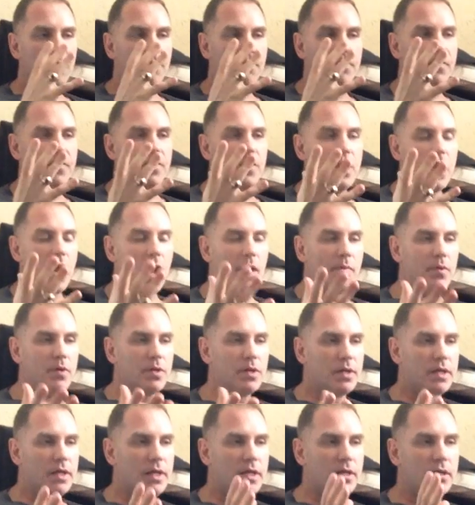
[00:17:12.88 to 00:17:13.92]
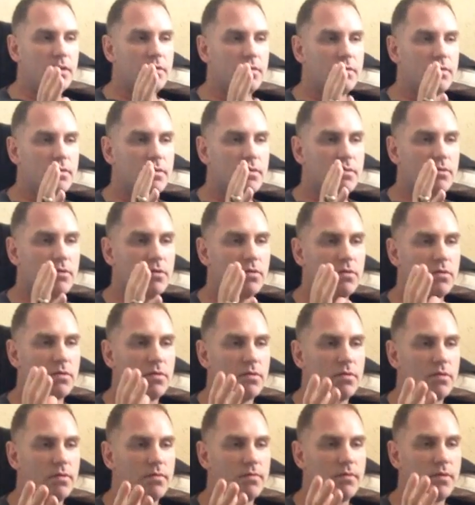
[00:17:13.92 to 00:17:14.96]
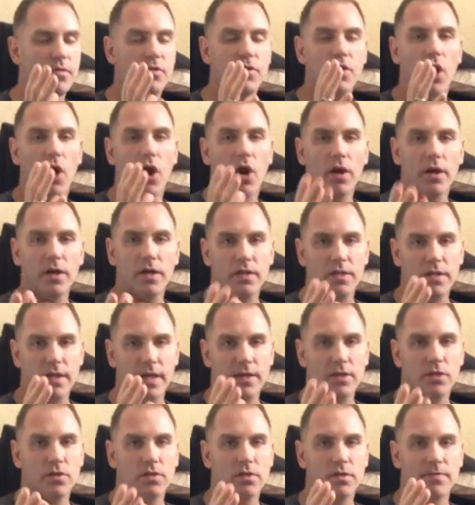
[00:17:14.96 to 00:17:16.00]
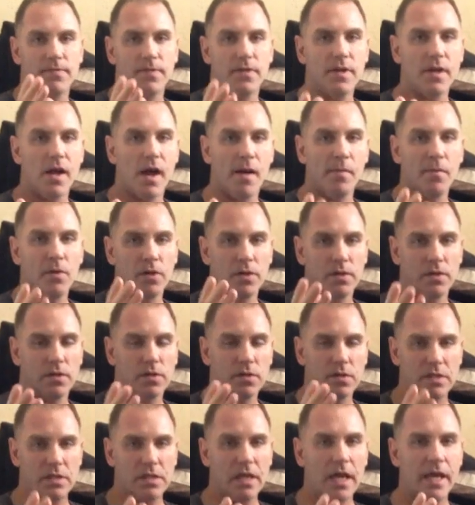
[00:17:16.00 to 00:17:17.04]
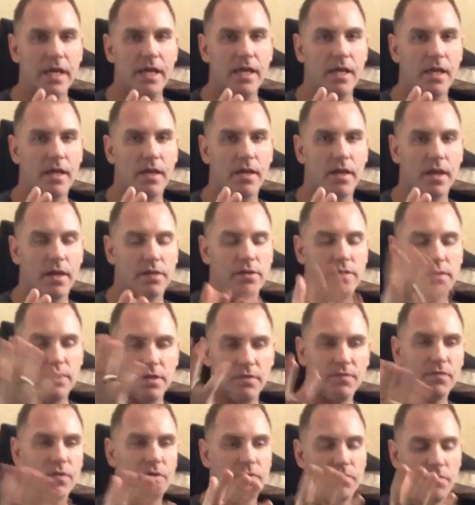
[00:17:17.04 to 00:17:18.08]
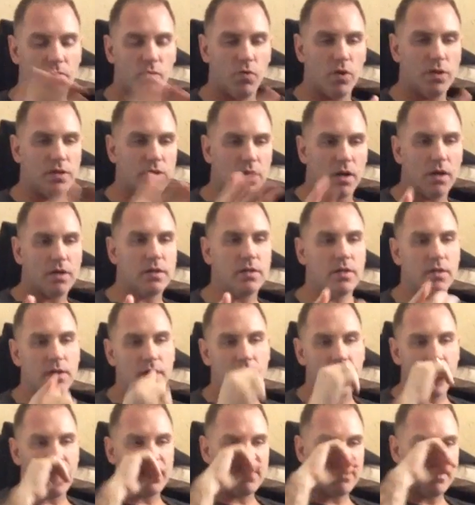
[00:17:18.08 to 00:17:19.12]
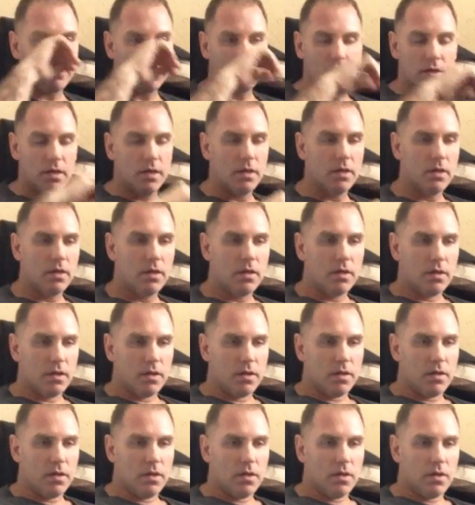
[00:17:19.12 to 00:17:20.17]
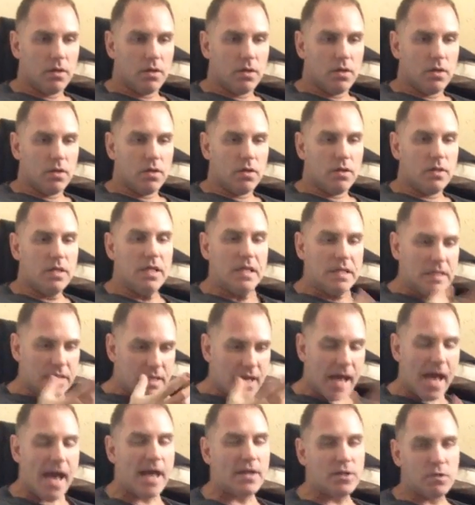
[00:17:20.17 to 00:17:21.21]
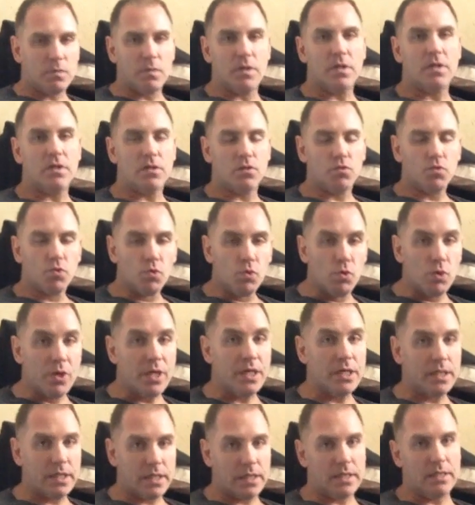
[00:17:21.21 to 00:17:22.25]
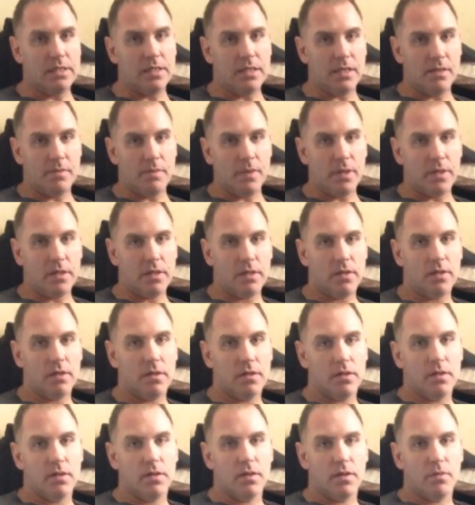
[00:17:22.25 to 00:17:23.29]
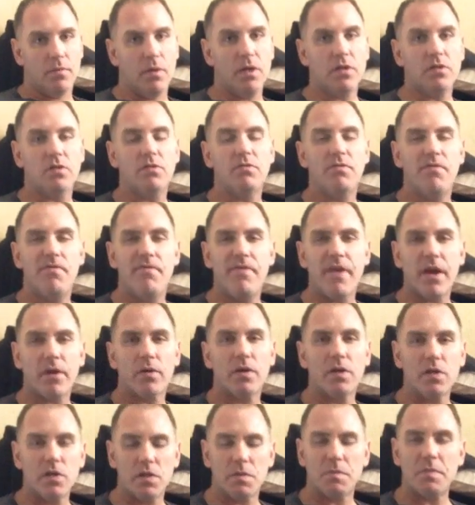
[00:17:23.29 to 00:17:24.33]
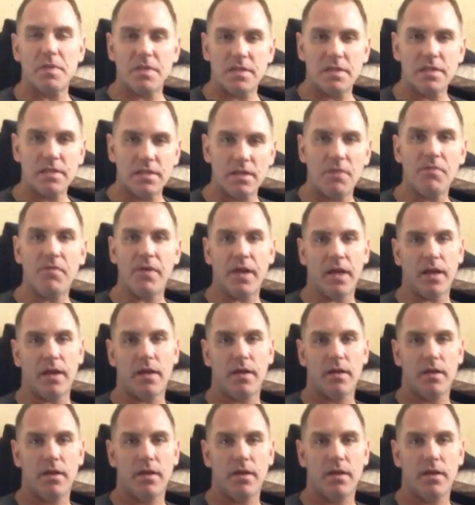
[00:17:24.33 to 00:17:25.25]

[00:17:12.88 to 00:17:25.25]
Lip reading: phenomenally the architecture is phenomenal in their psyche and different from one dog to the next, the attachment is really deep. Because it's very specific.